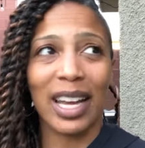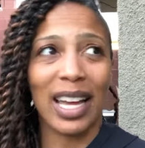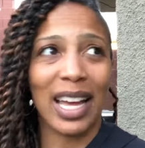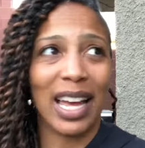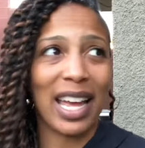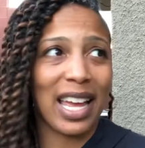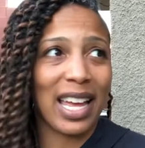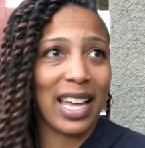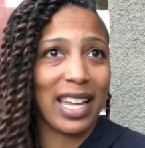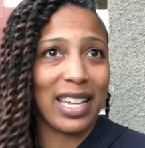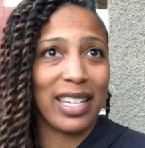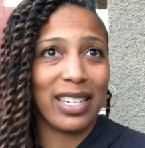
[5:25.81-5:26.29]

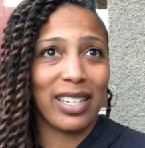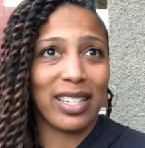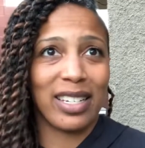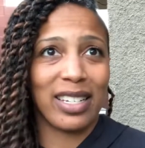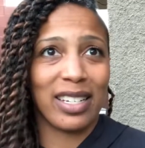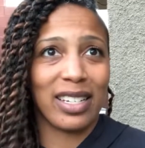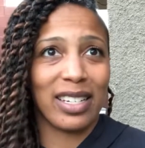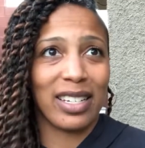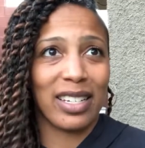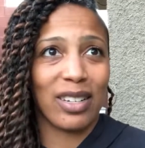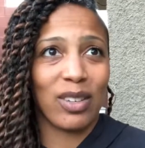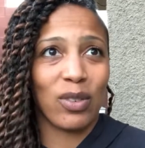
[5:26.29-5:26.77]
and
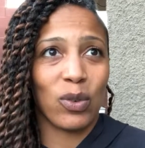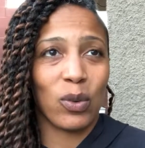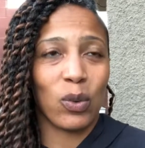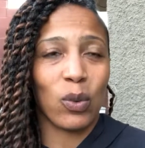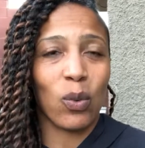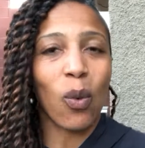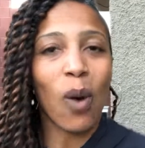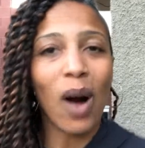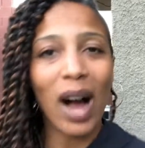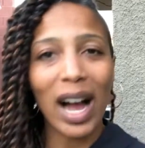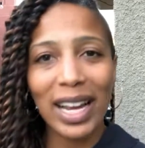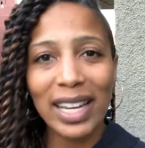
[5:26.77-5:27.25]

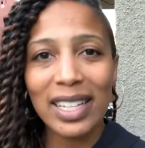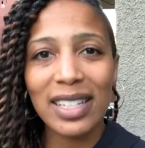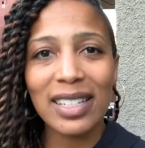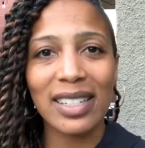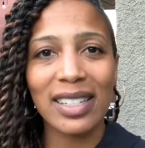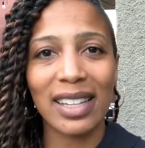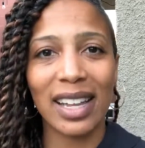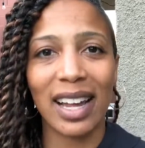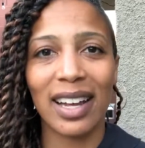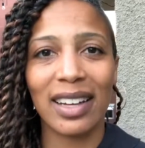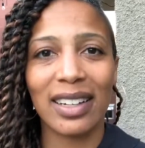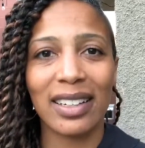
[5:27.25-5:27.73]
why is
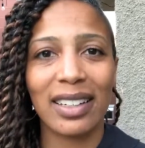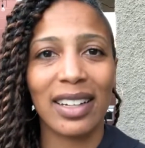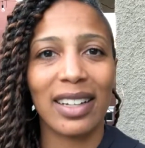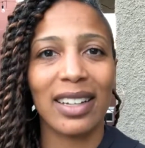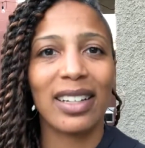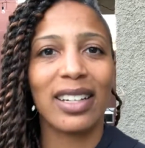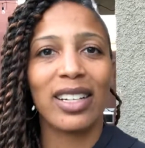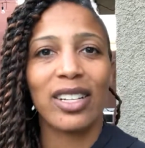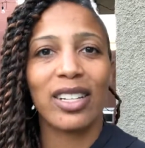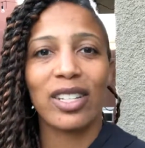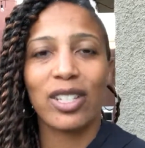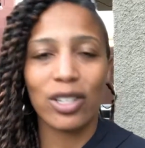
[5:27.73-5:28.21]
that?
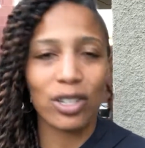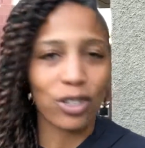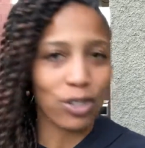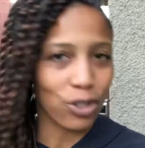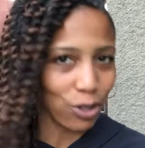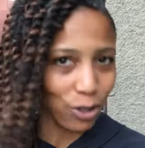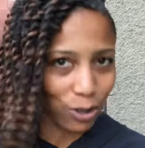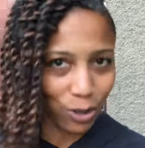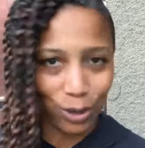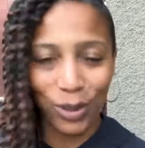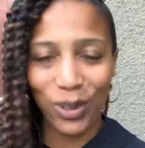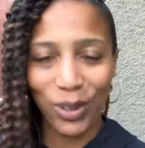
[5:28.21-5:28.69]

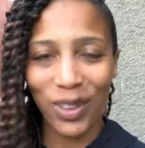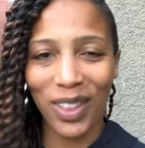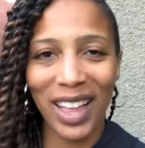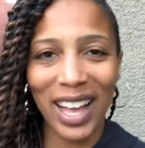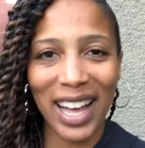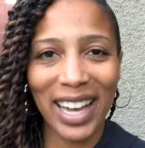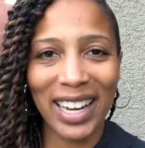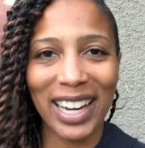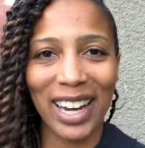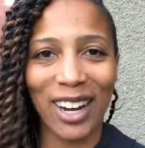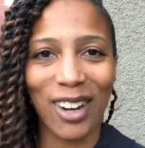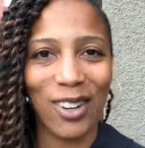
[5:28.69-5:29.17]
Journal
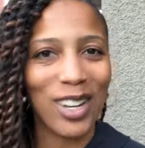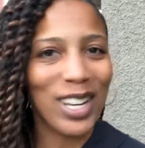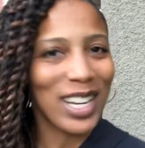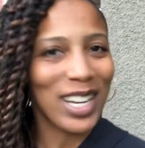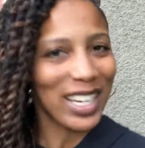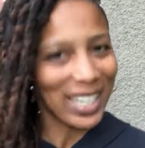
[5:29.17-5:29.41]
that out.